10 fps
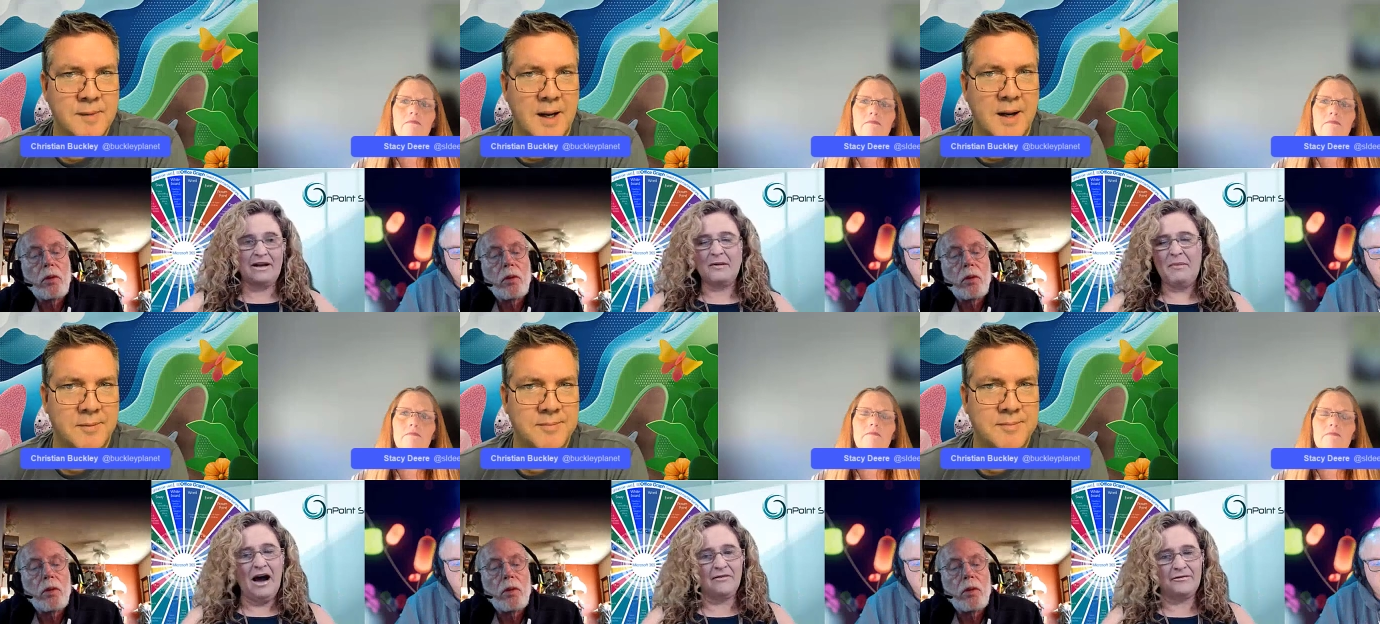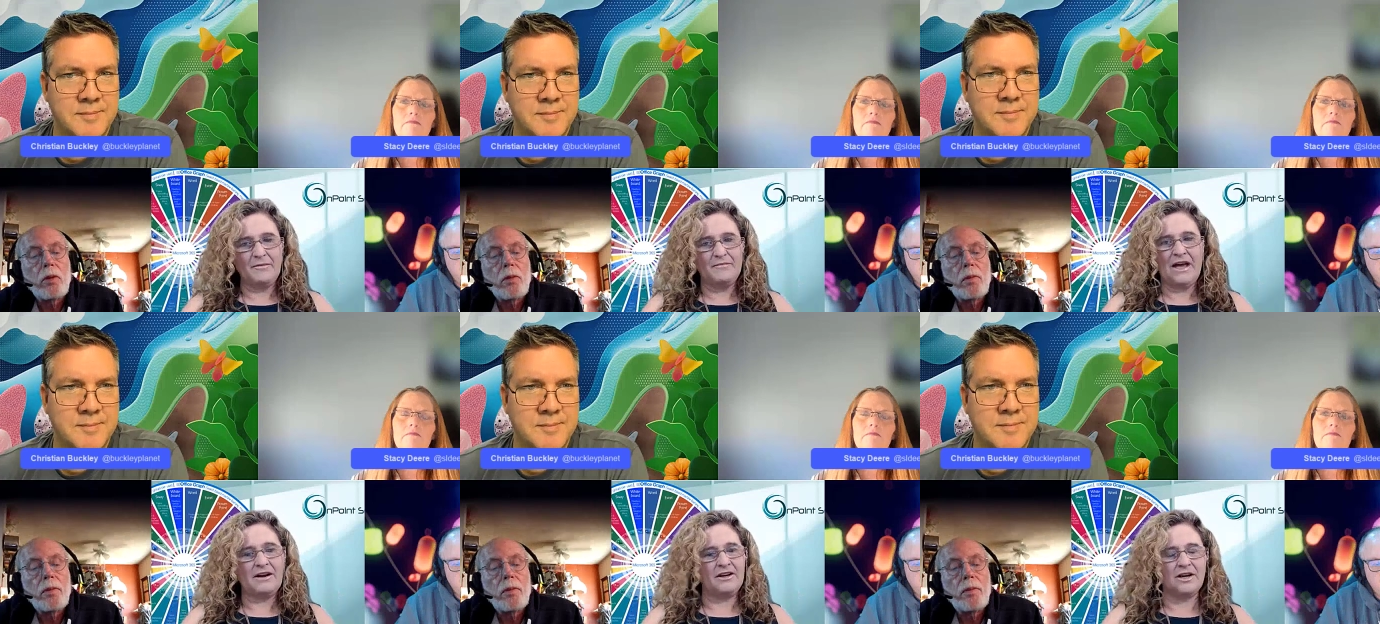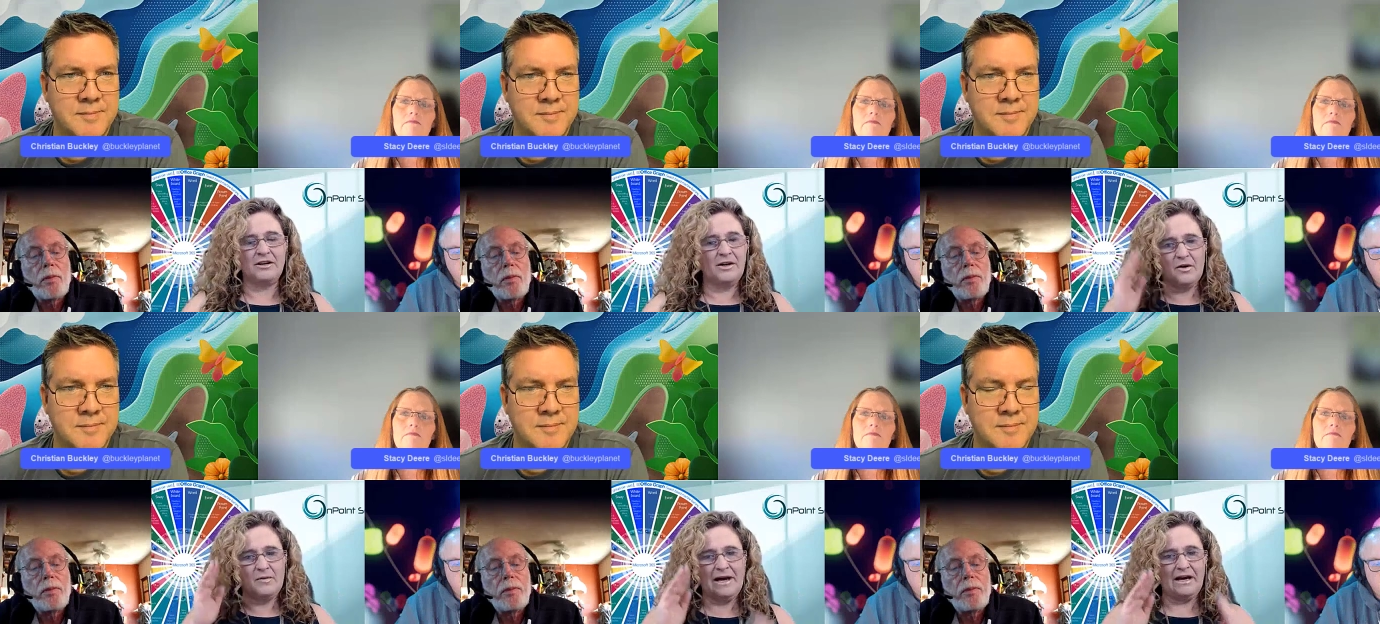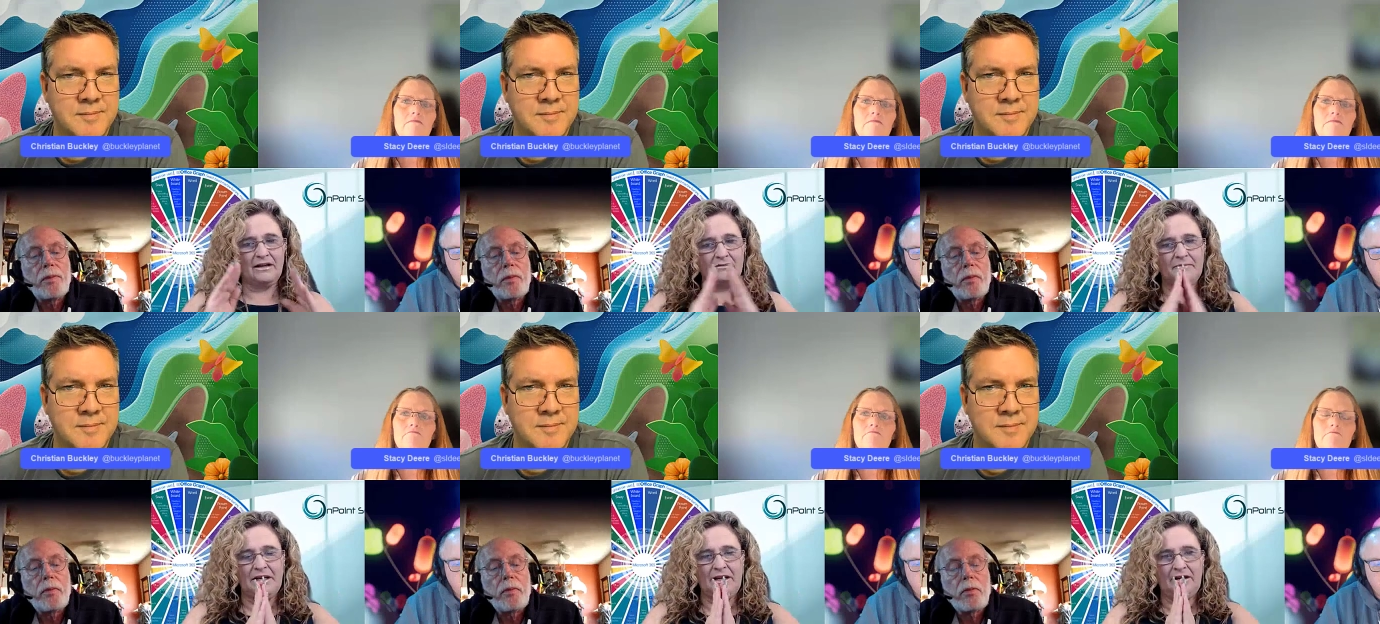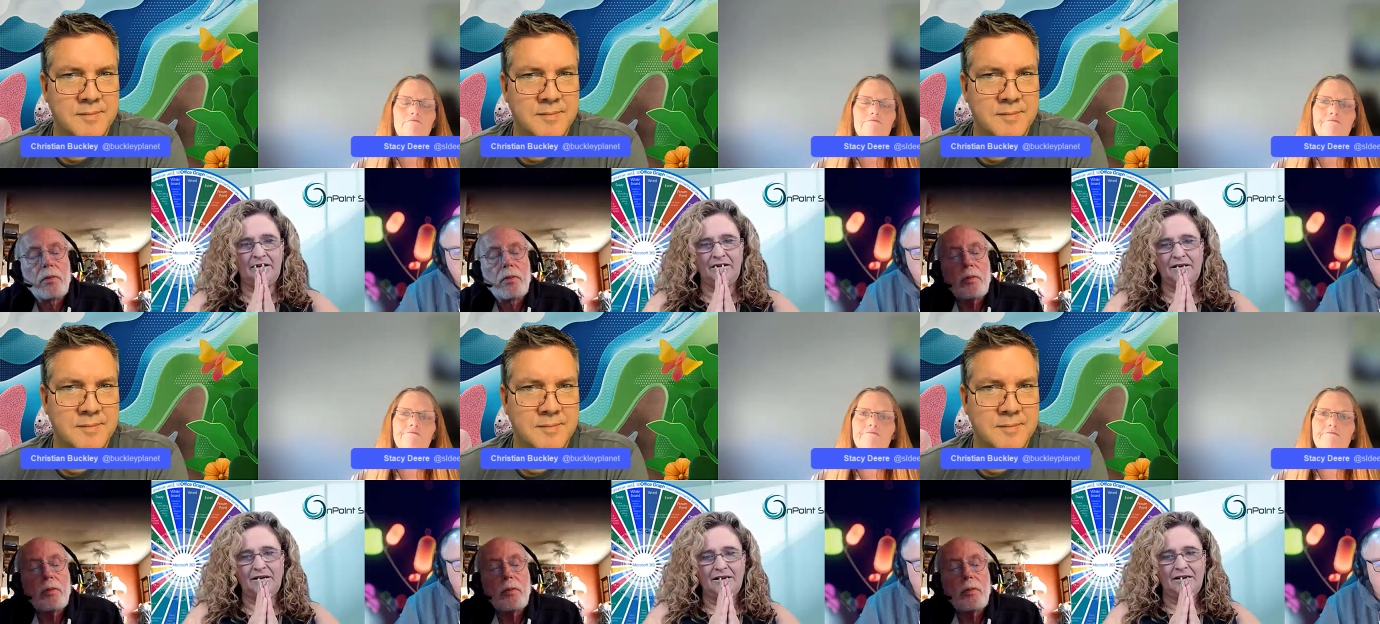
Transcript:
Speaker 1: But yeah. apart from that, I don't know about it being.